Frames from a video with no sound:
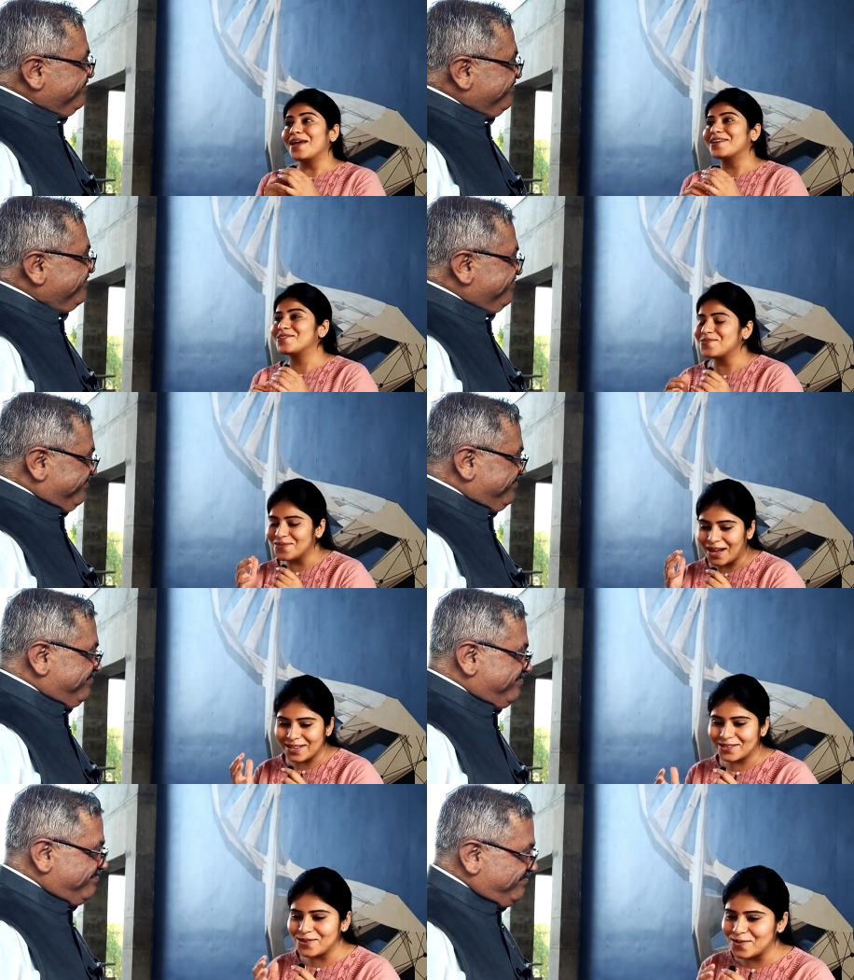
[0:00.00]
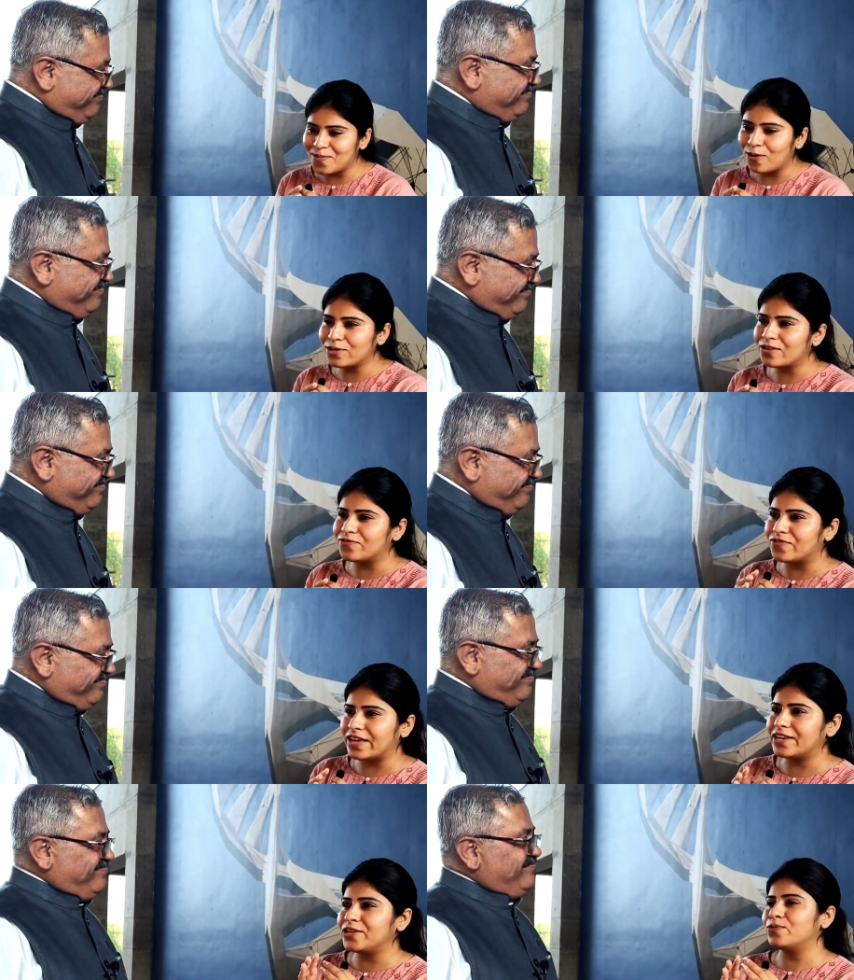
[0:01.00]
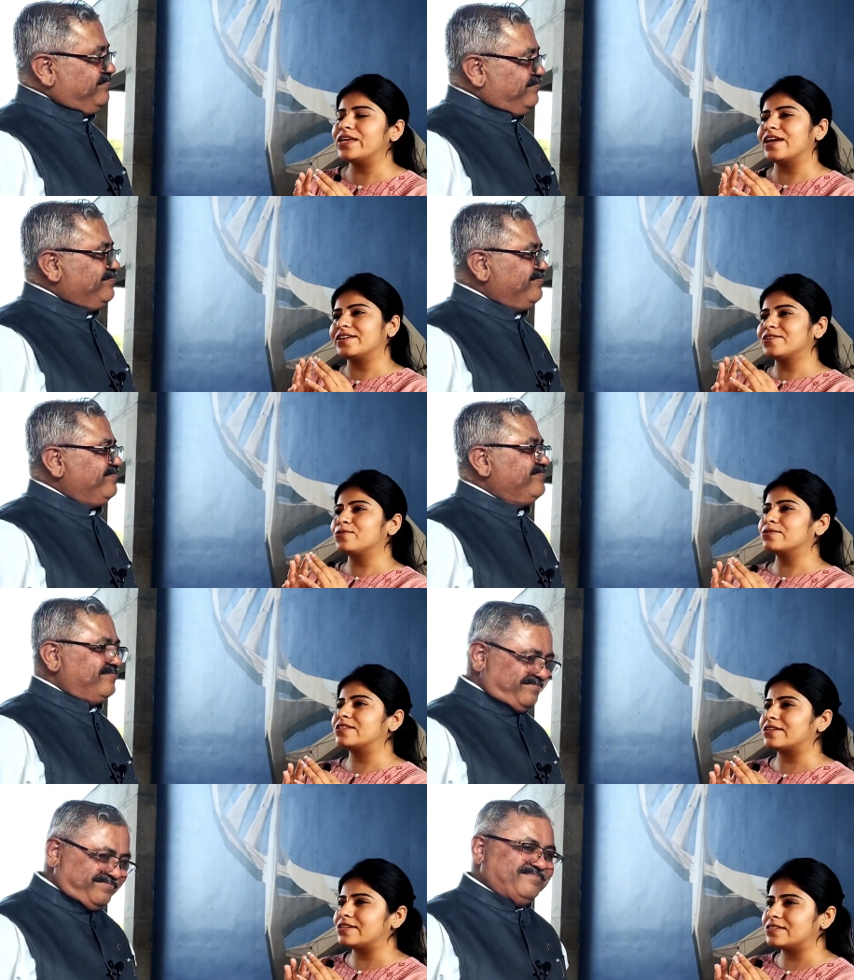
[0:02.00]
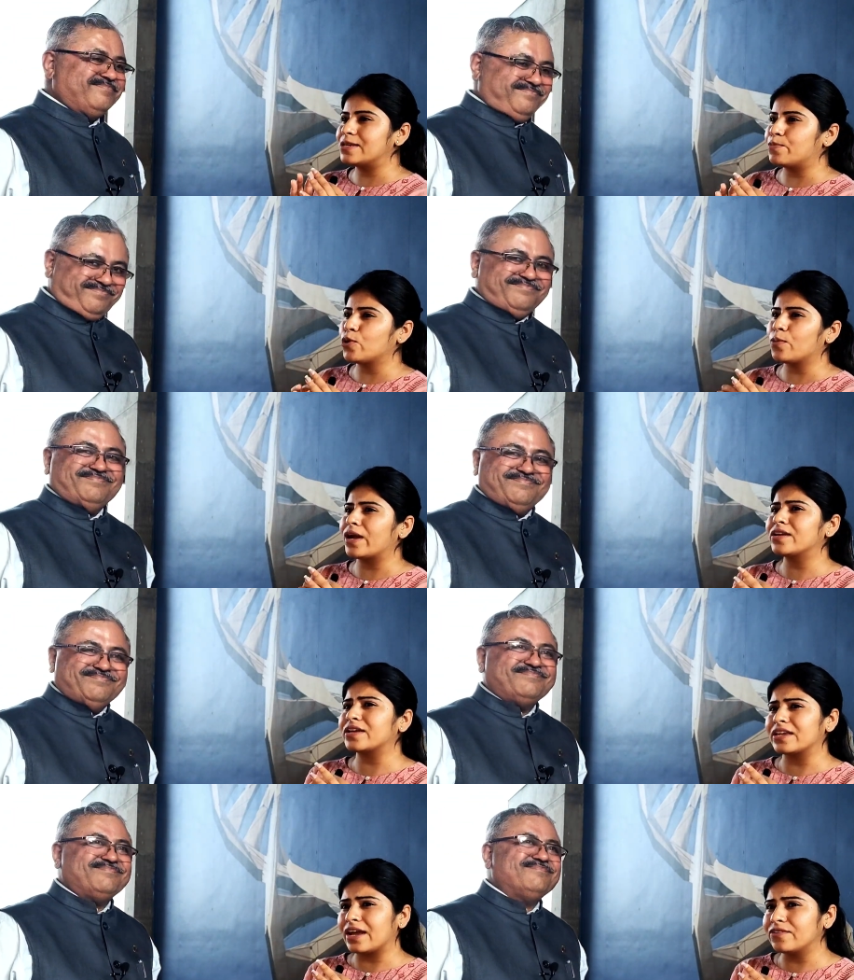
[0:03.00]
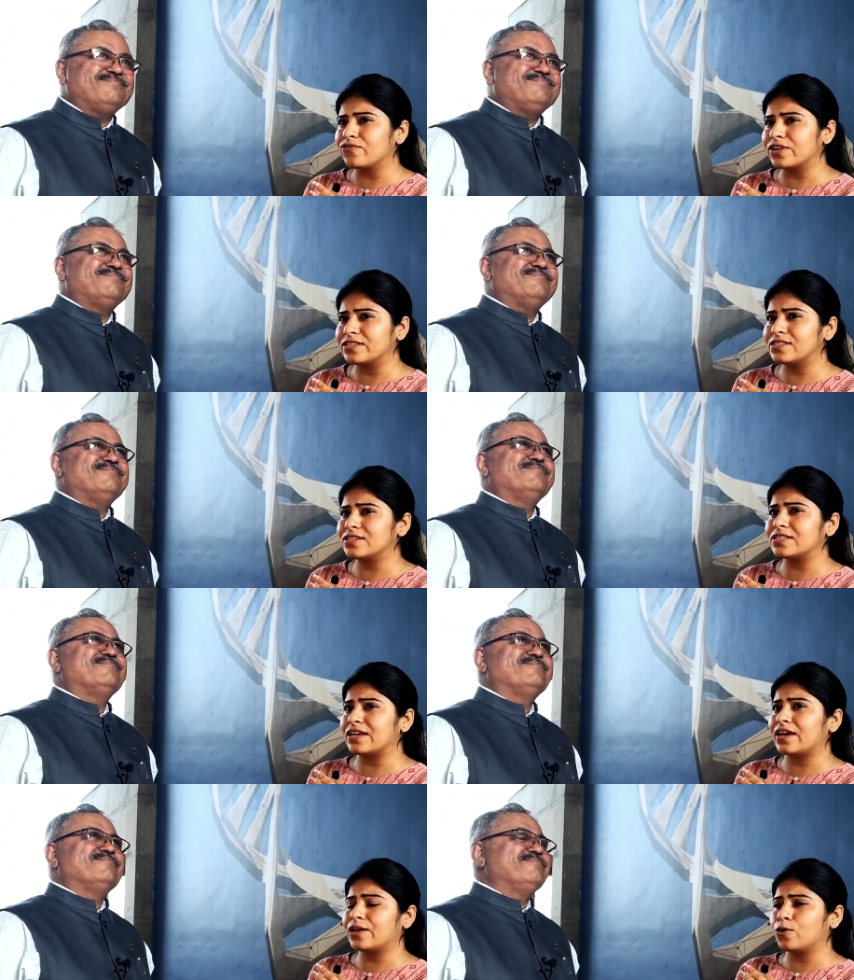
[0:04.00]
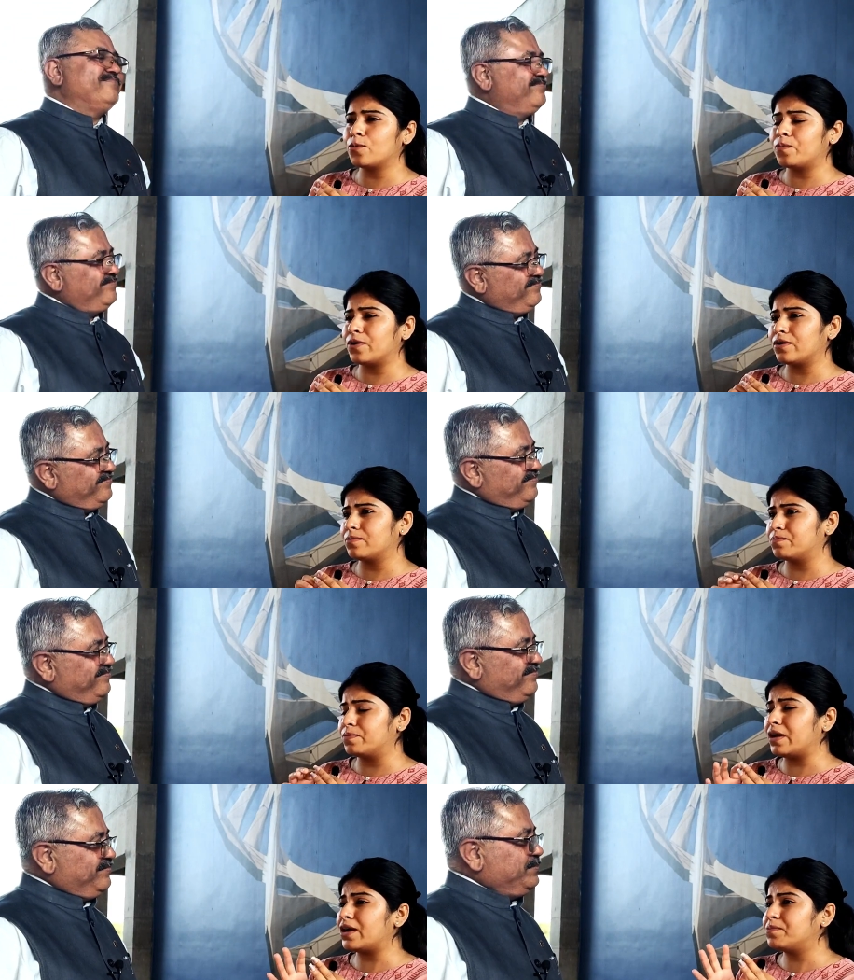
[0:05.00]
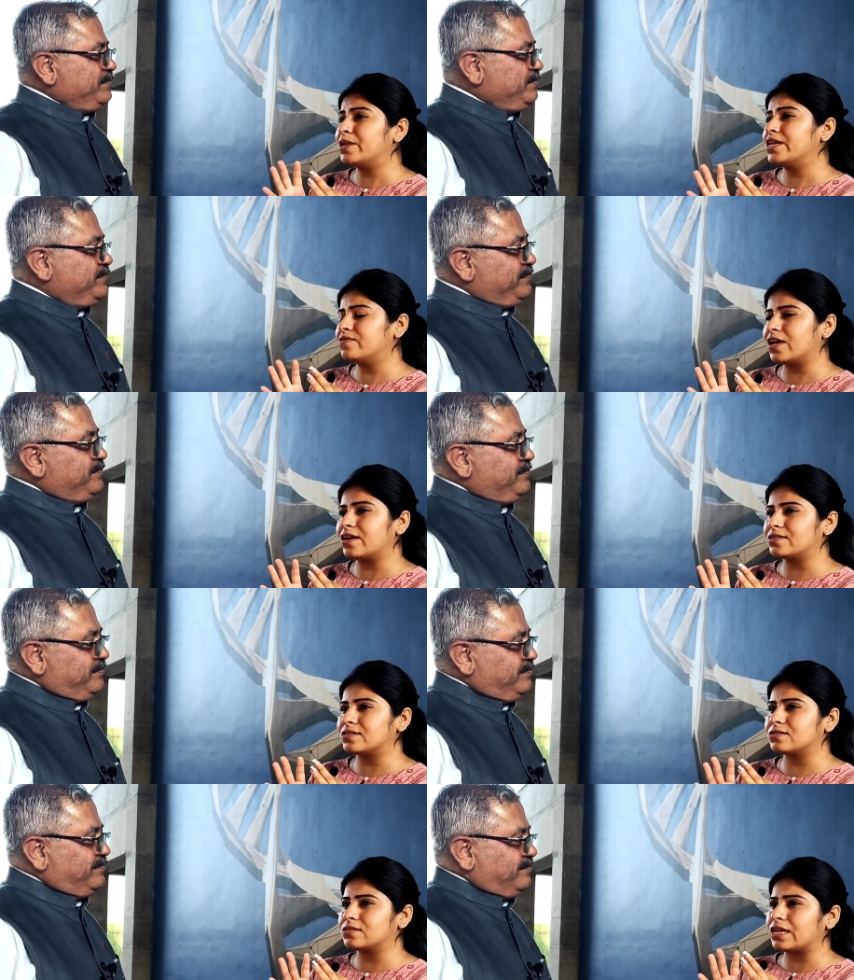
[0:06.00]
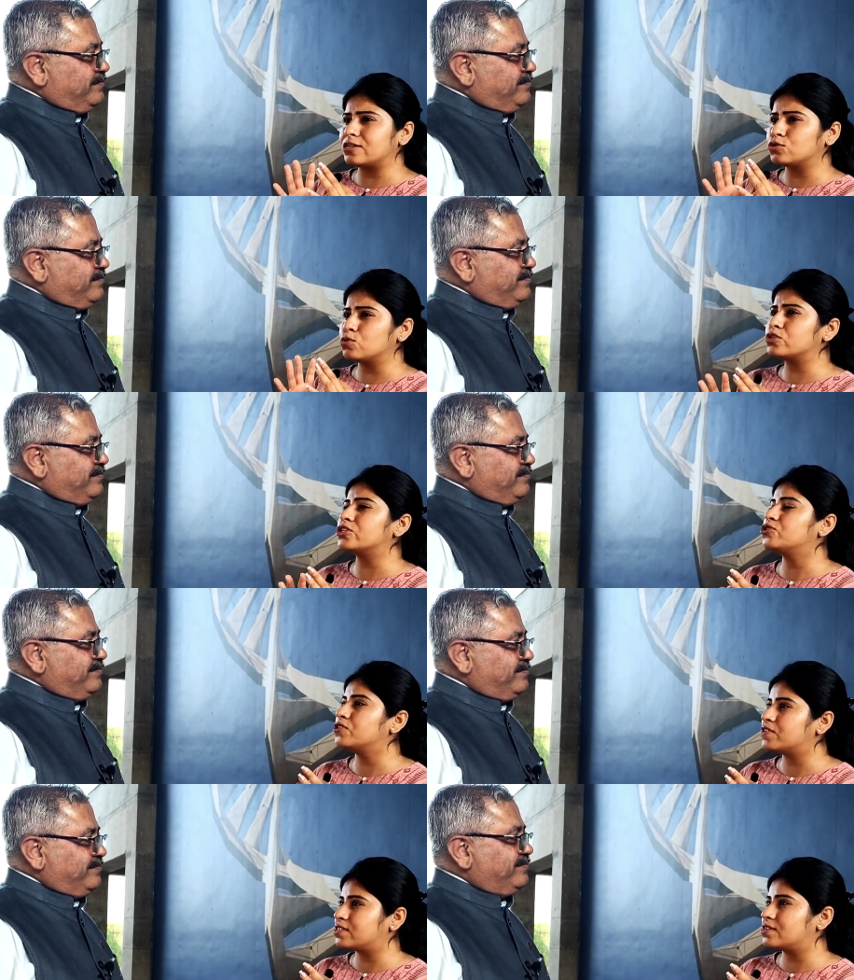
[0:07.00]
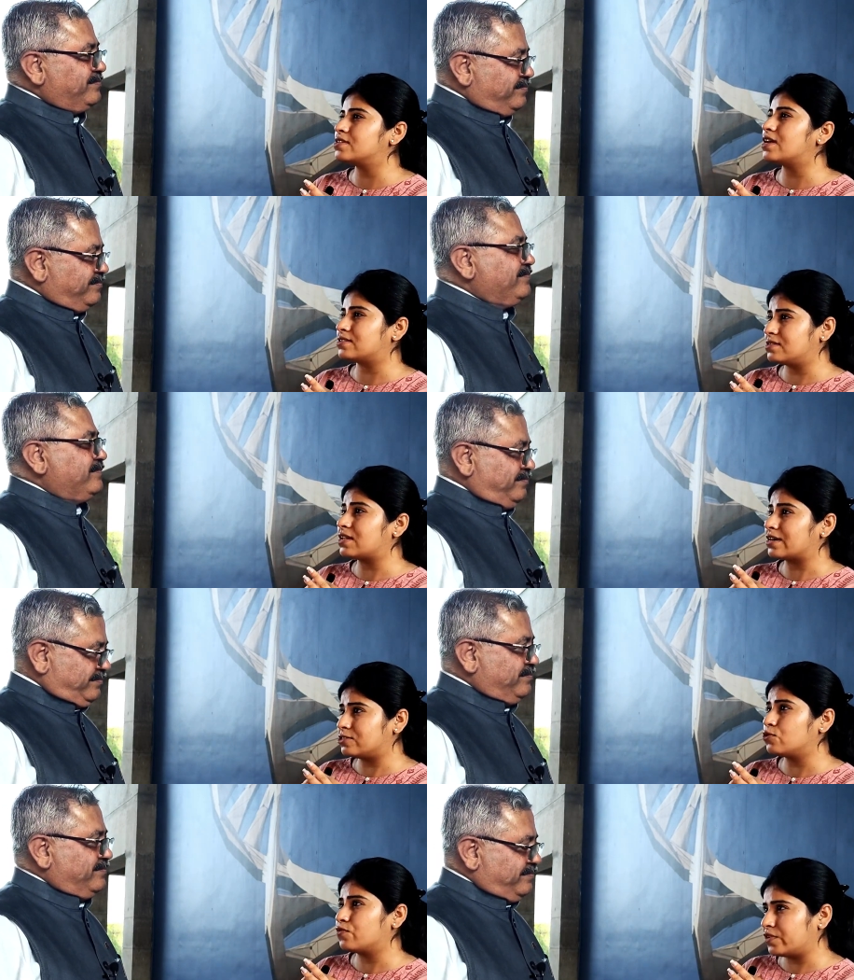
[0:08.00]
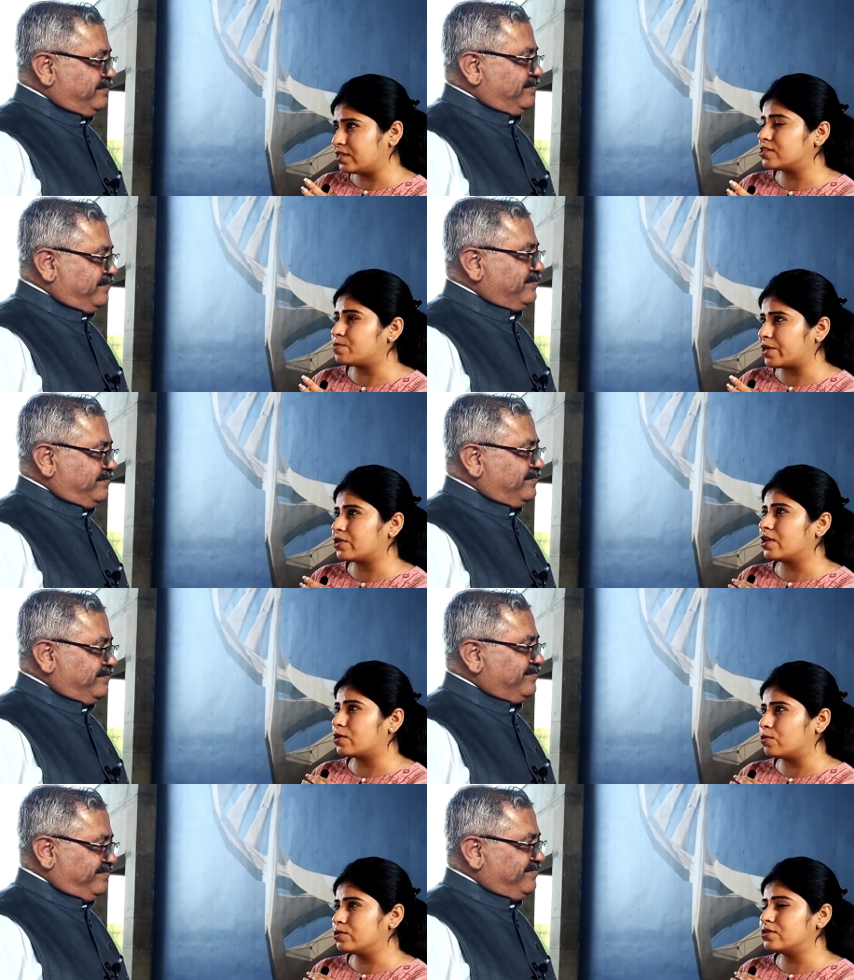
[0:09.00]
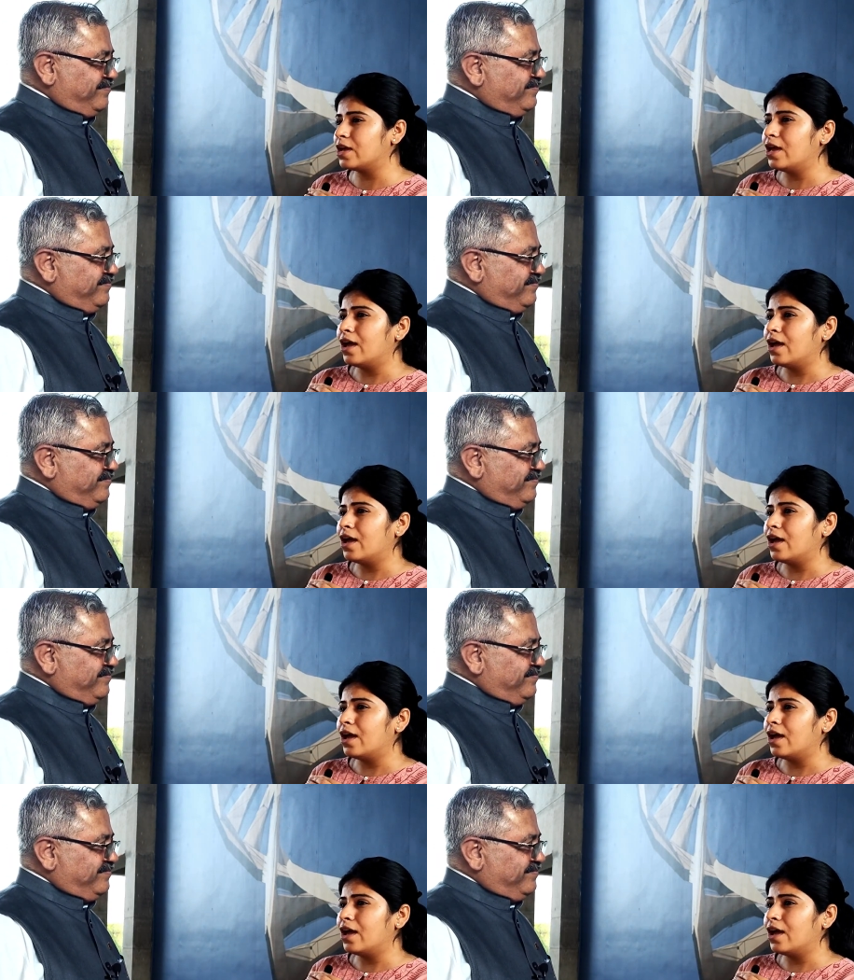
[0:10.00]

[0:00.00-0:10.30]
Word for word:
Speaker 1: like to ask you about the very newly added course that is diploma in canine forensics and i hope uh, i believe that there is no such university that's, that is offering this particular course